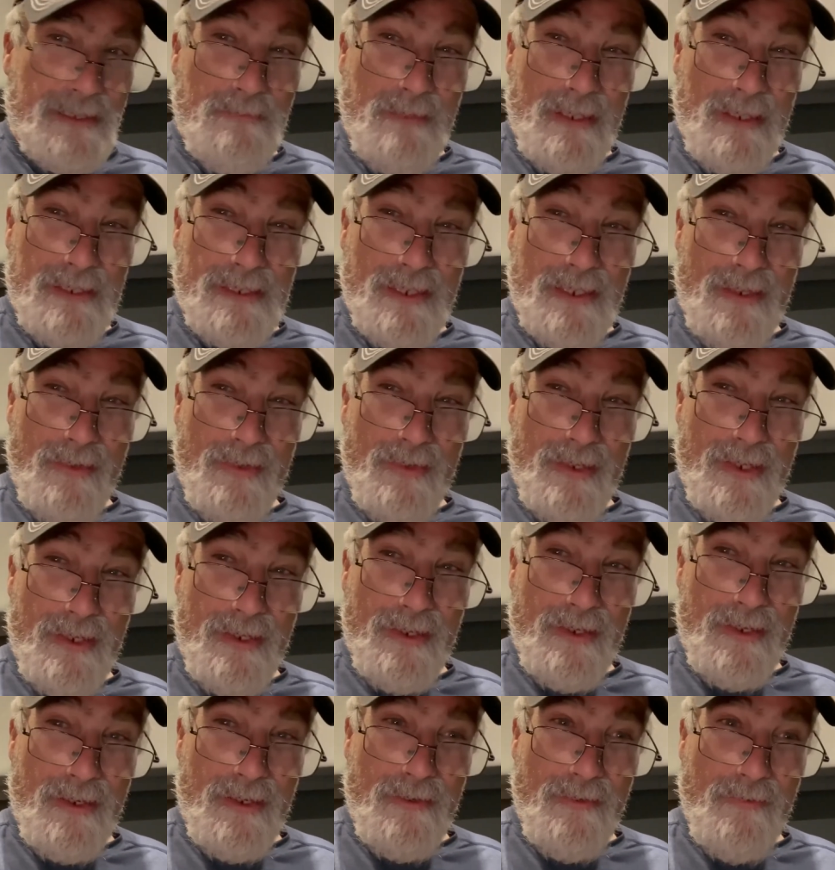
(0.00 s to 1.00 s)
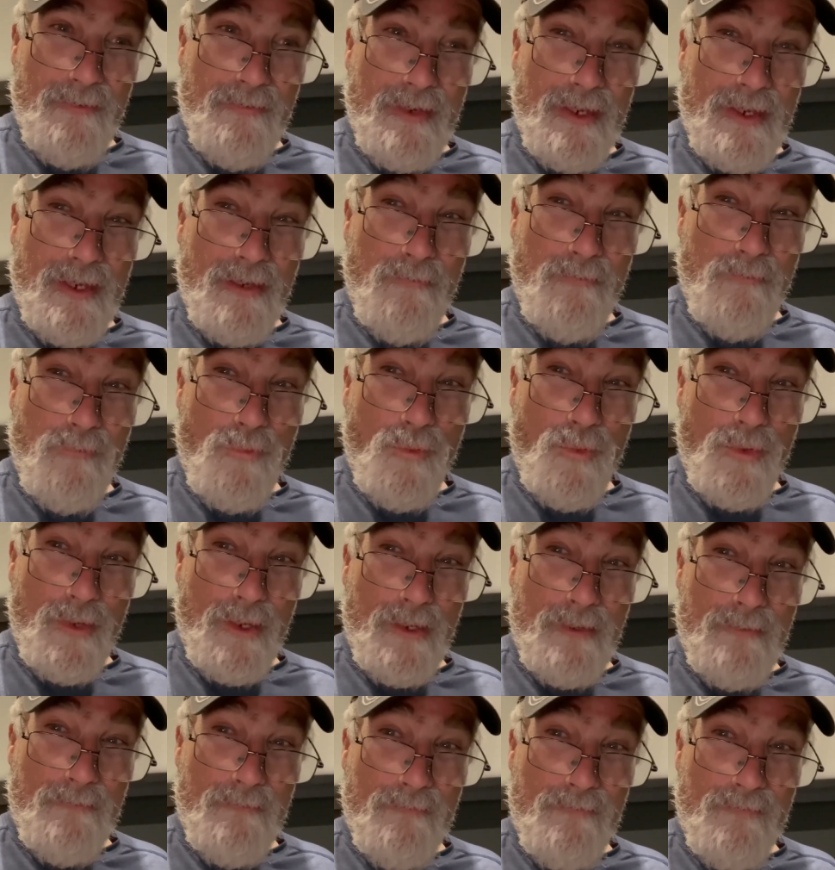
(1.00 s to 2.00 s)
months out of the year if I could afford
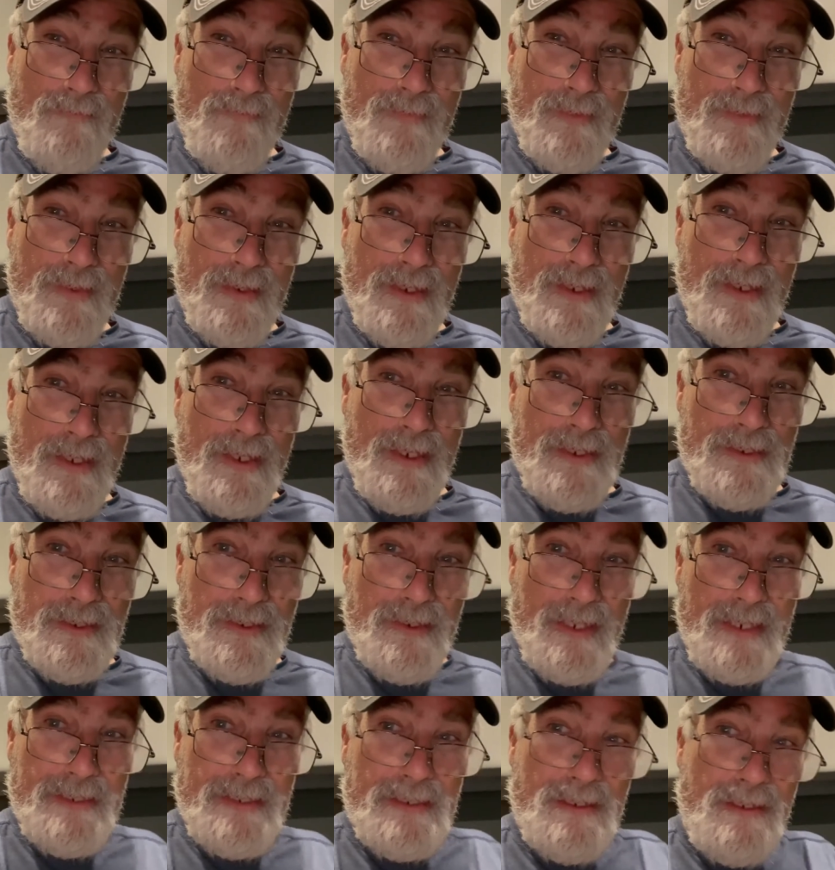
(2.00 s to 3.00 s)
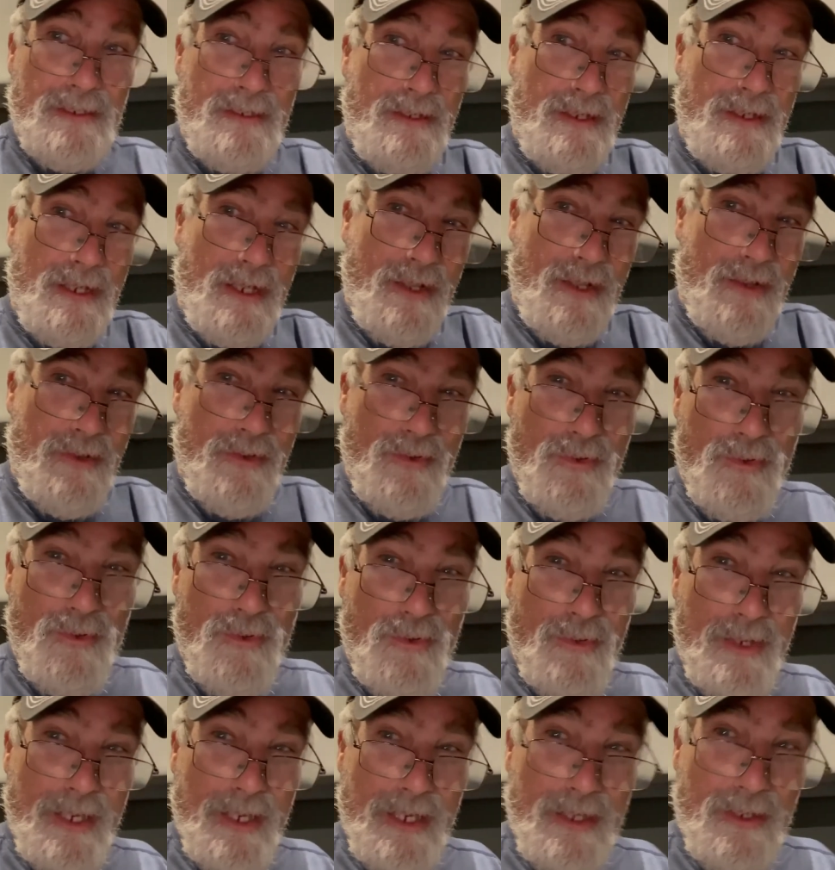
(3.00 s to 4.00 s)
it. So that's another
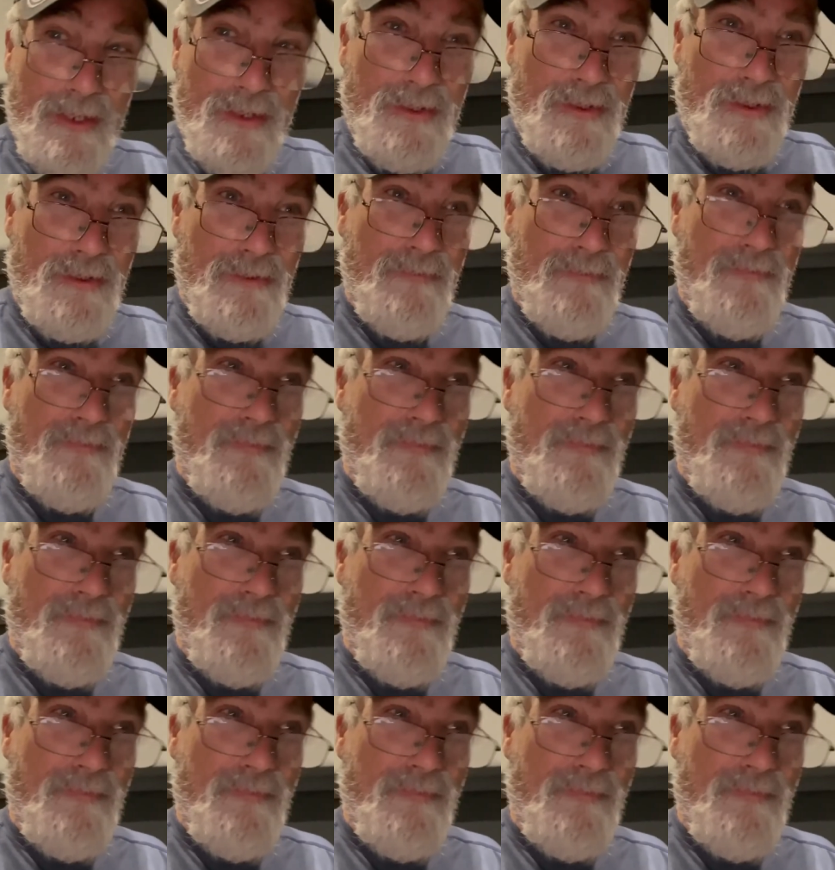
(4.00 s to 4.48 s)
whole angle